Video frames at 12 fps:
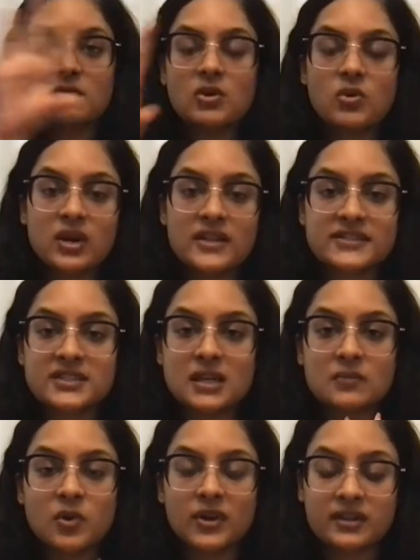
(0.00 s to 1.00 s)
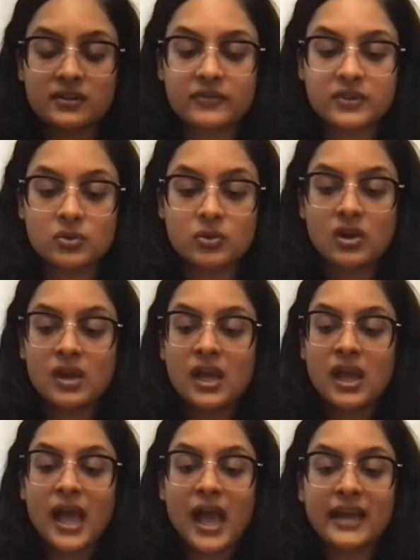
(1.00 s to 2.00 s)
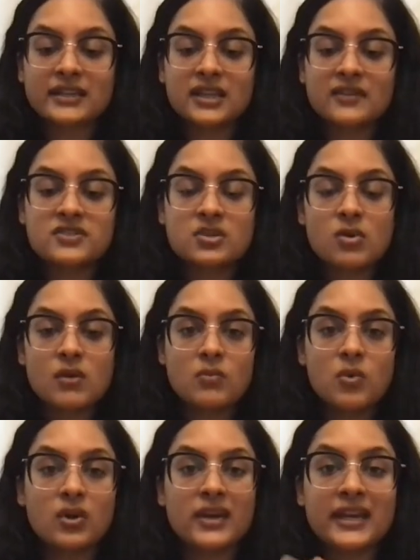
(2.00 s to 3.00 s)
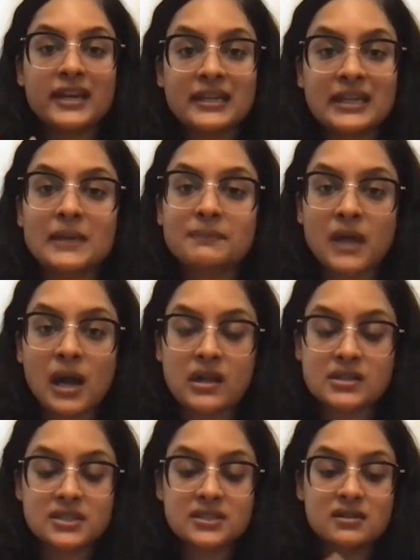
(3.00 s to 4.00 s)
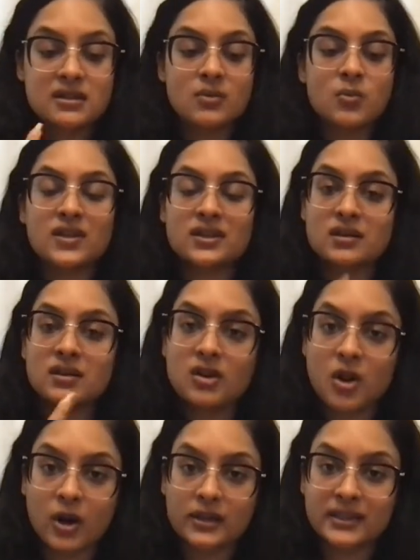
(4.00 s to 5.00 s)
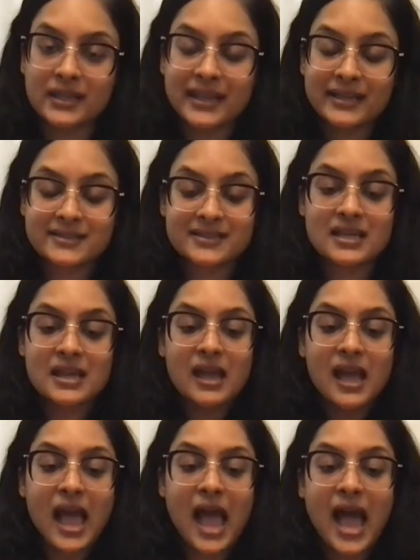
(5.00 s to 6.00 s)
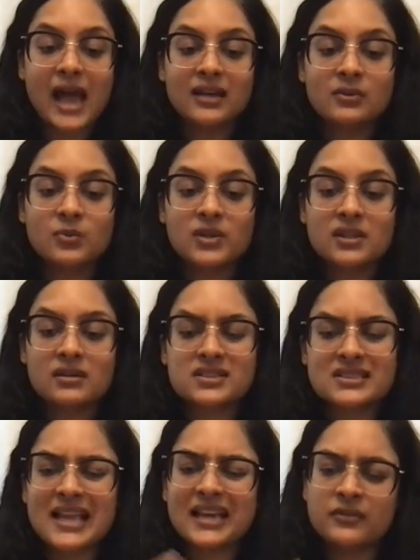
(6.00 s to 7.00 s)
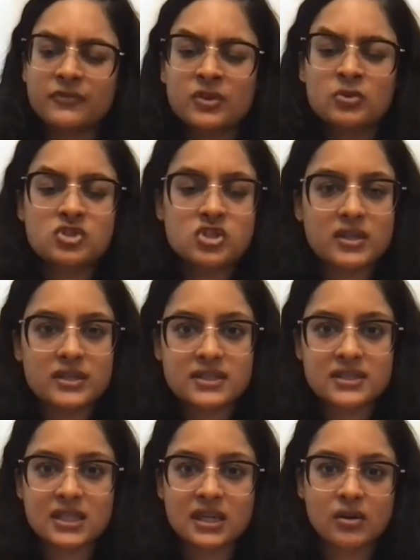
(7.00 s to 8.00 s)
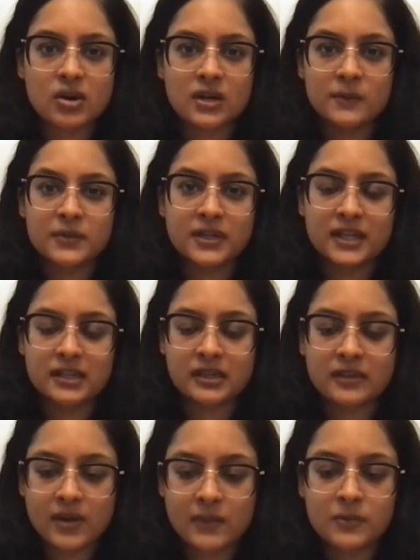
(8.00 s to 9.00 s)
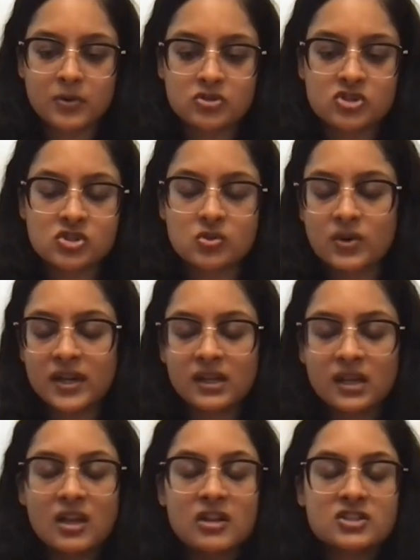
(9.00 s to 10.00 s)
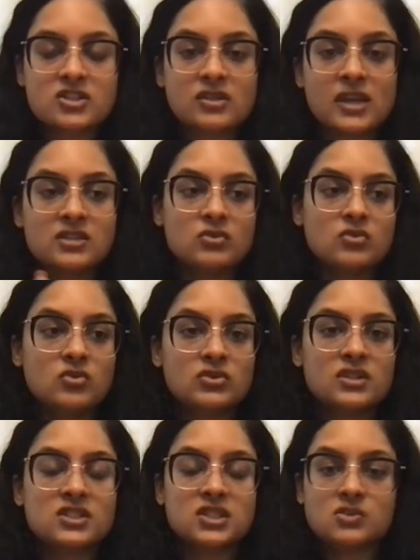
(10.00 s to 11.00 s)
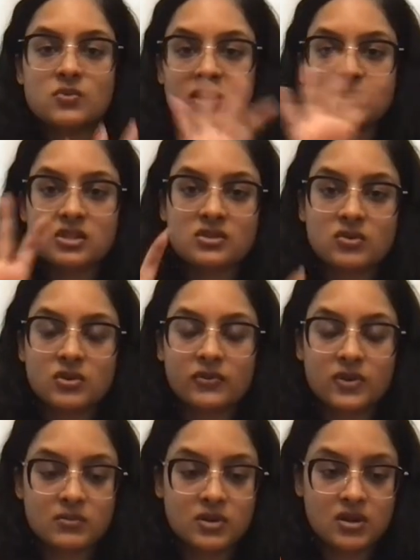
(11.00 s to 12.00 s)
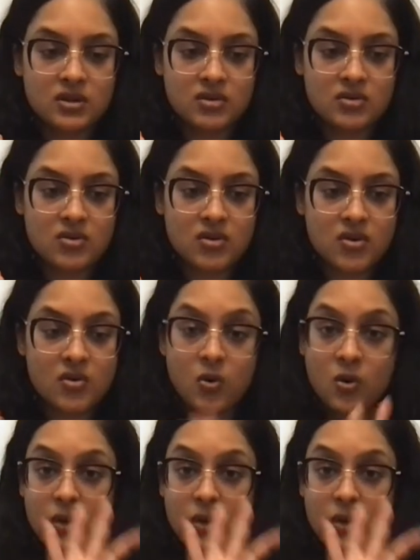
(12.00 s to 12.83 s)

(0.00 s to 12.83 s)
a holistic point of view and gives you a more in-depth answer with context and with a slight futuristic or a predictive approach to it, so that you know the situation from a whole